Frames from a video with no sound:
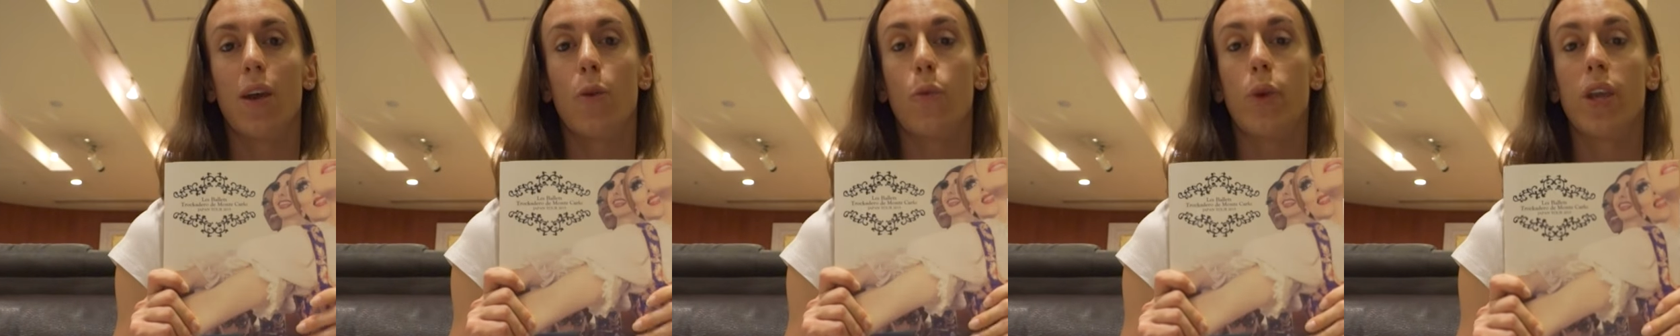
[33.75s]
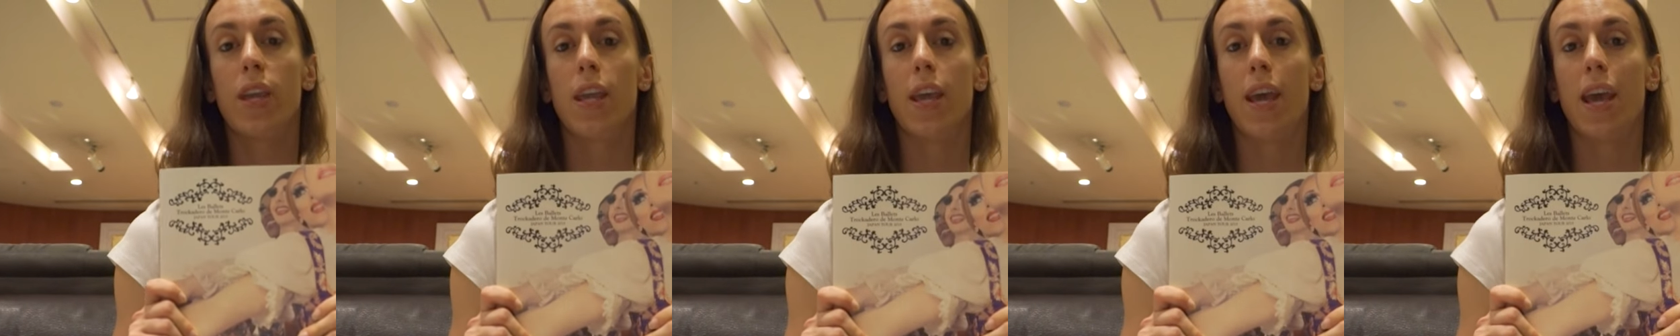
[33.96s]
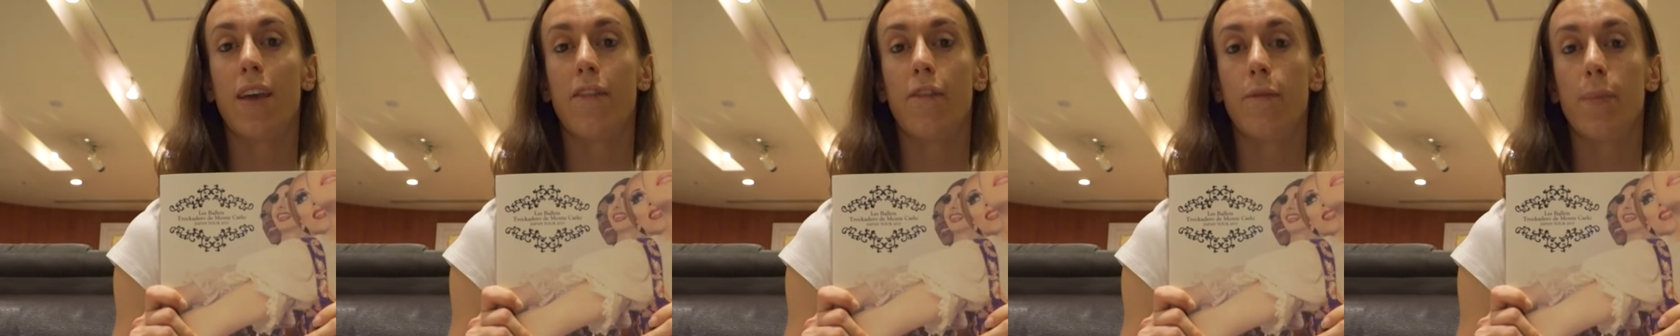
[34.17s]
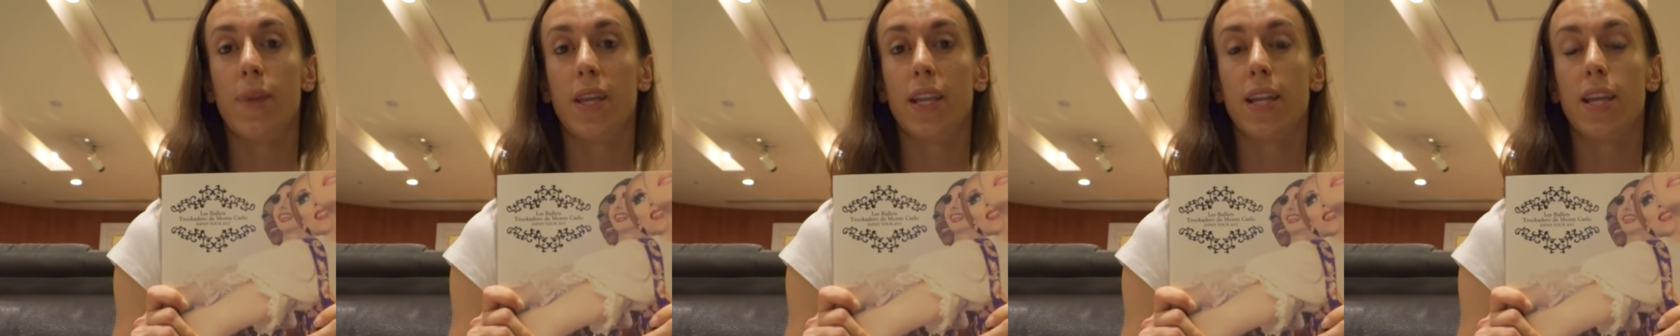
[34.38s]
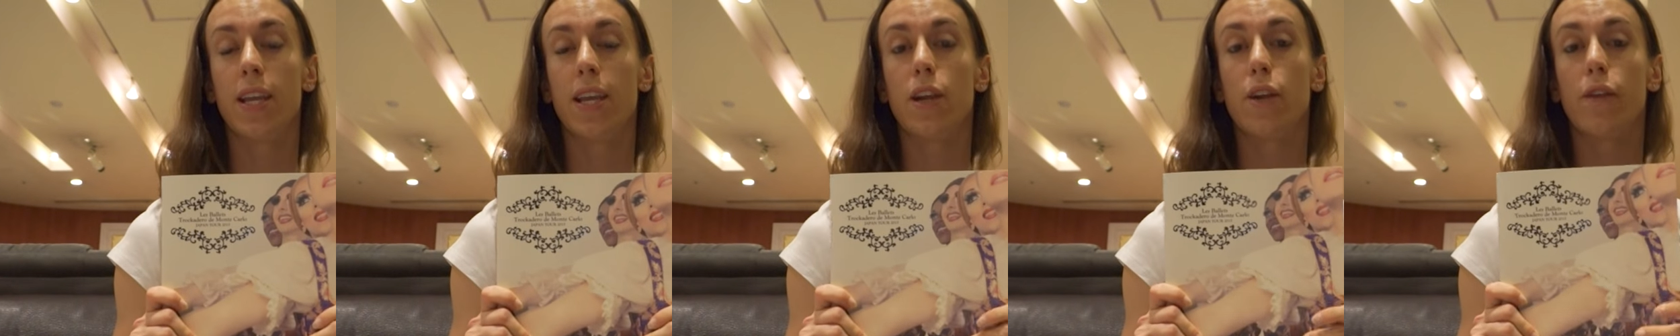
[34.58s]
We have
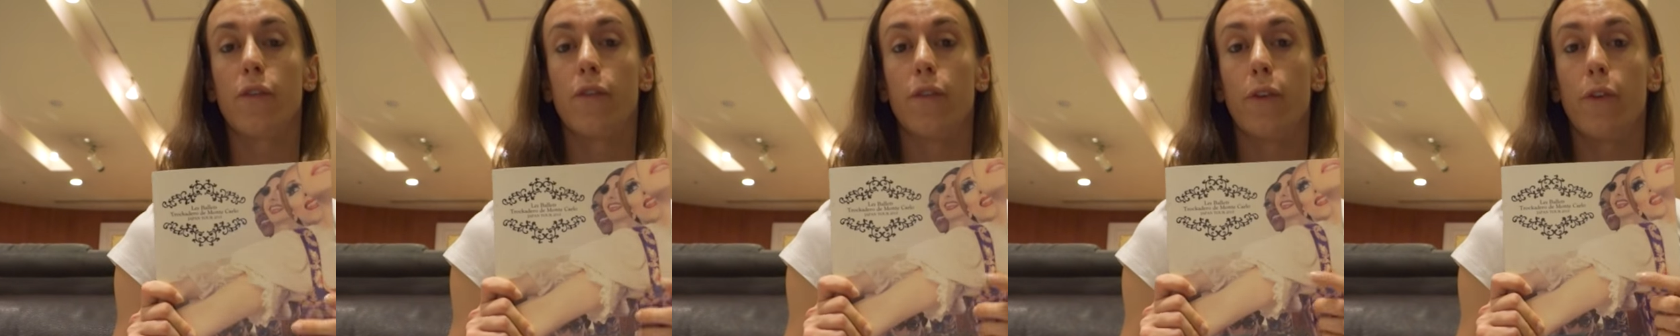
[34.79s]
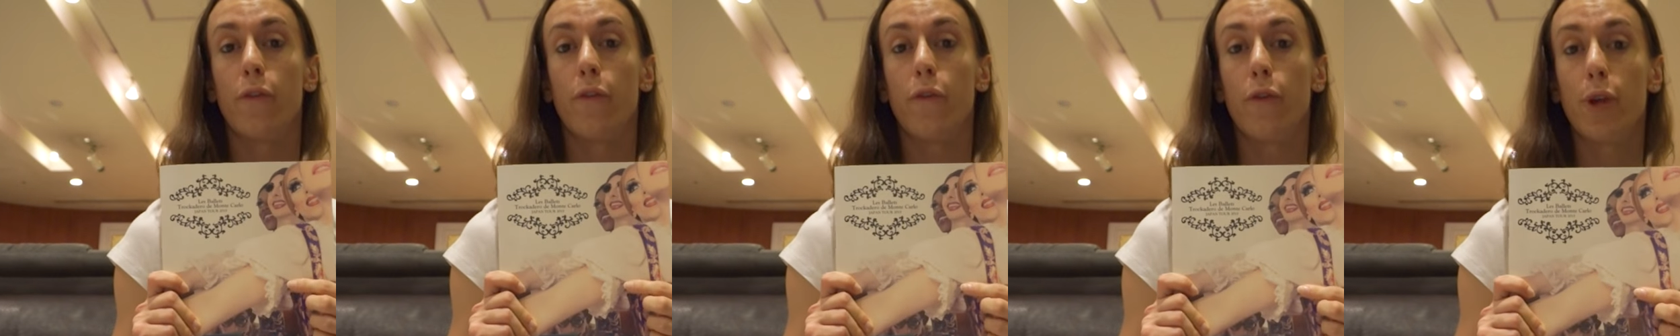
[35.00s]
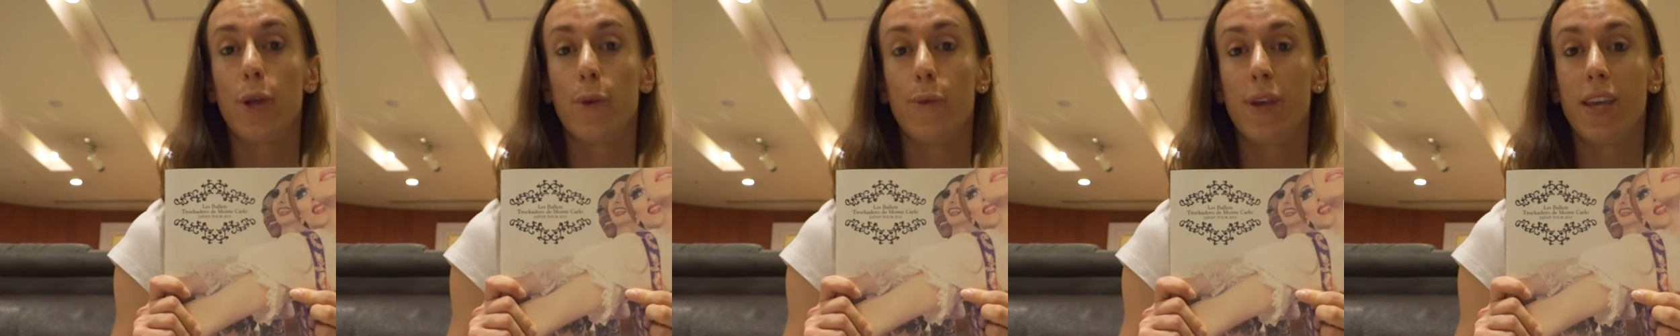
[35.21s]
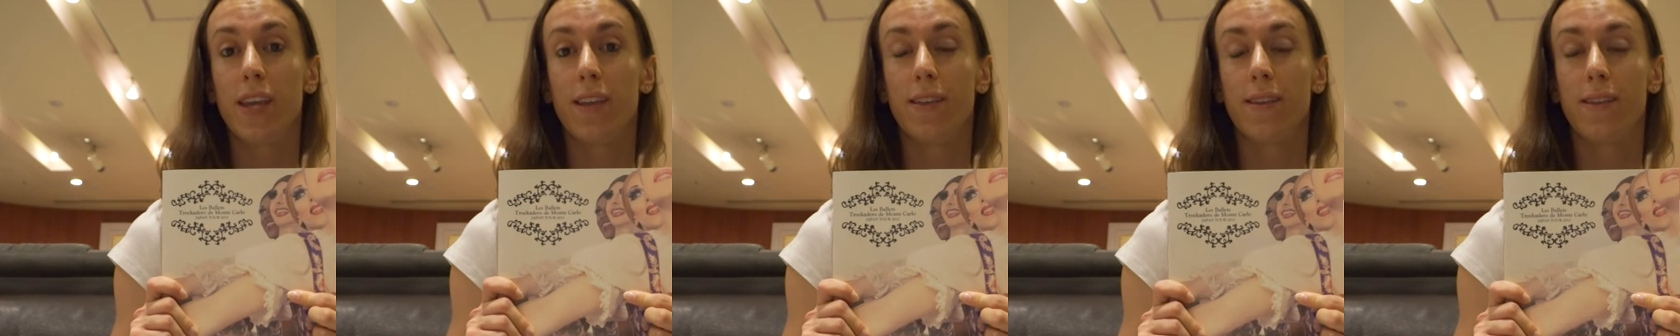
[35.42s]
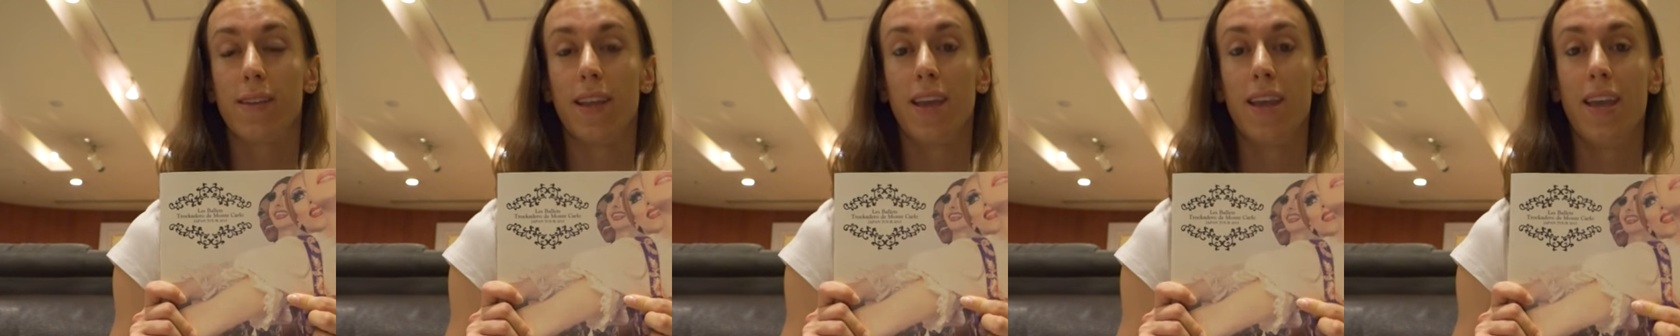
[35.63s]
been here for three
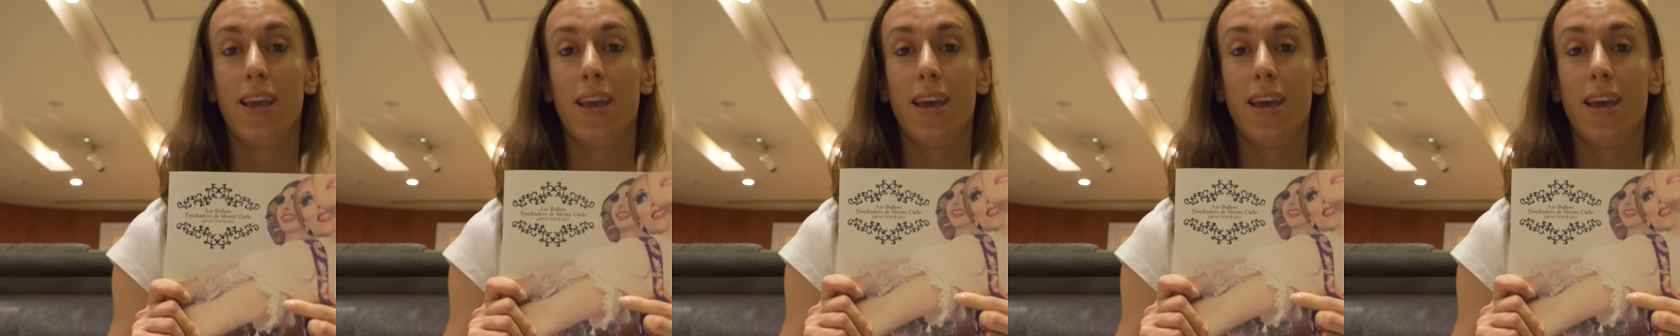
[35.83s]
weeks